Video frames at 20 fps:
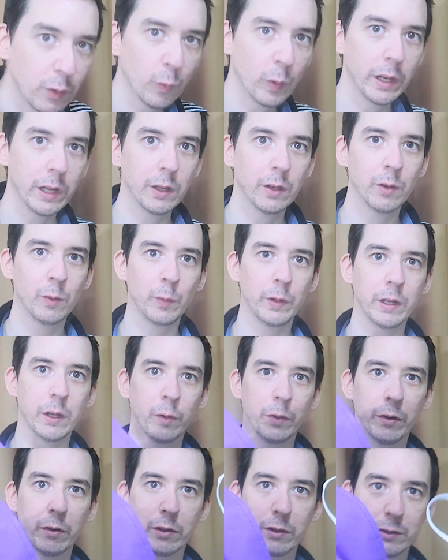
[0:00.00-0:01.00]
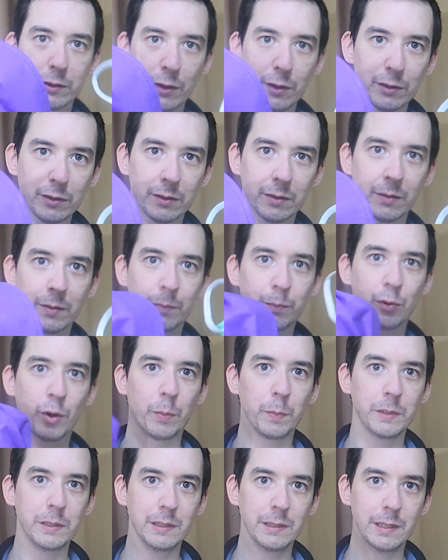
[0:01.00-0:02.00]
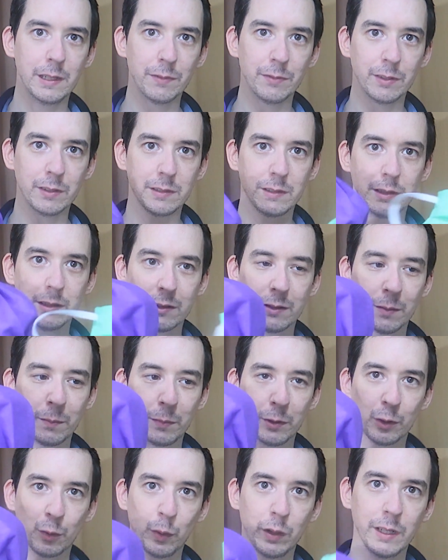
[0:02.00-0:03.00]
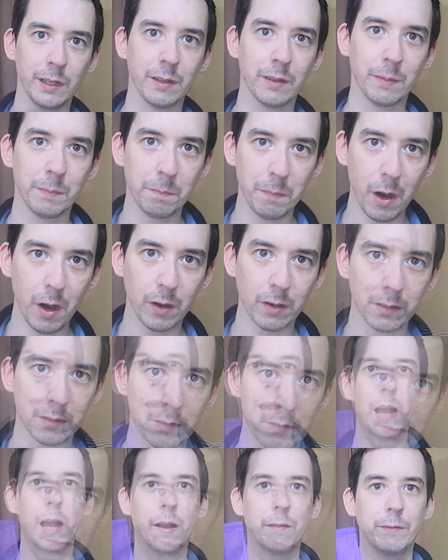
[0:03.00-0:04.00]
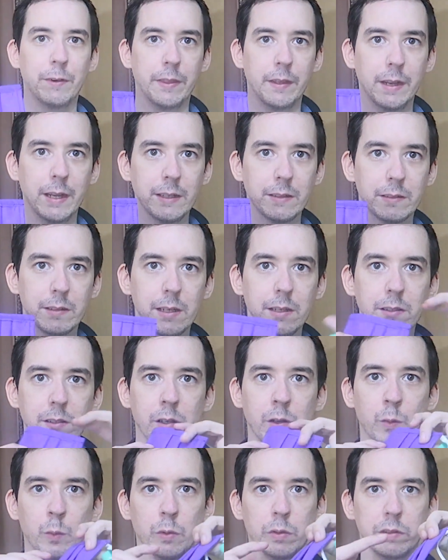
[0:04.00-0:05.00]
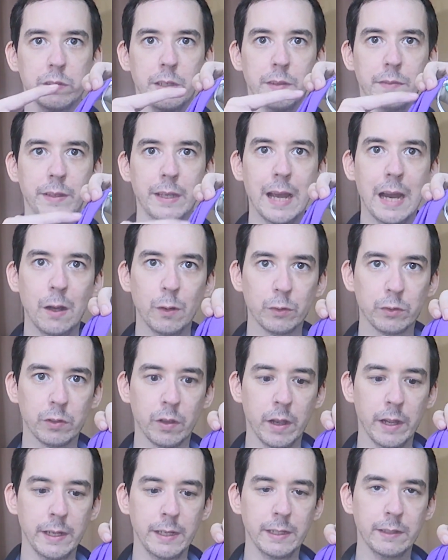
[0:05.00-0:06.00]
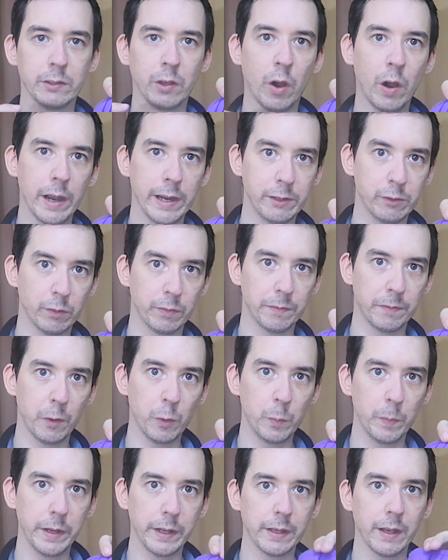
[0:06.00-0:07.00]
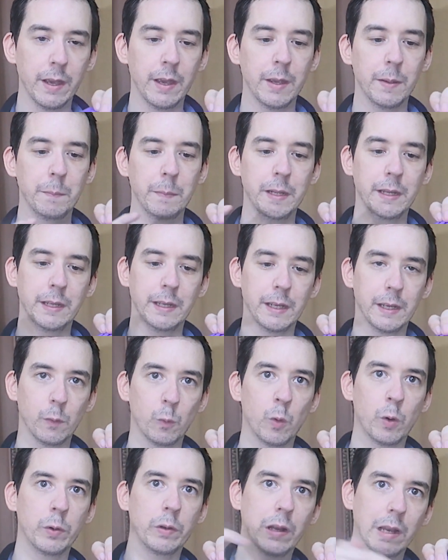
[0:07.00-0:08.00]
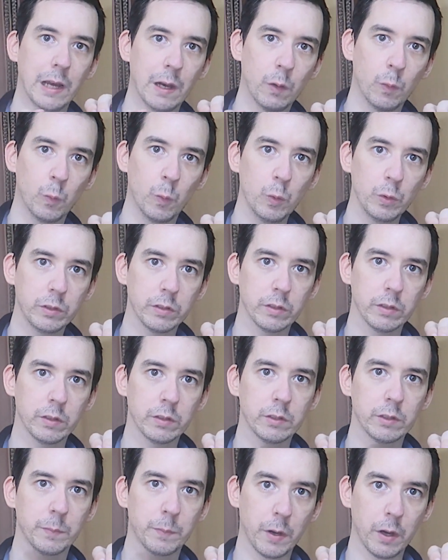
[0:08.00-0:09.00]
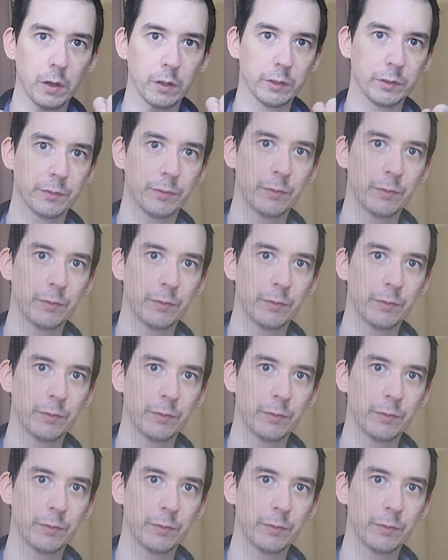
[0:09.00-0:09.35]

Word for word: away we know there are certain property differences between masks. And for the next test, we'll see if the outside is hydrophobic, meaning it won't allow water to pass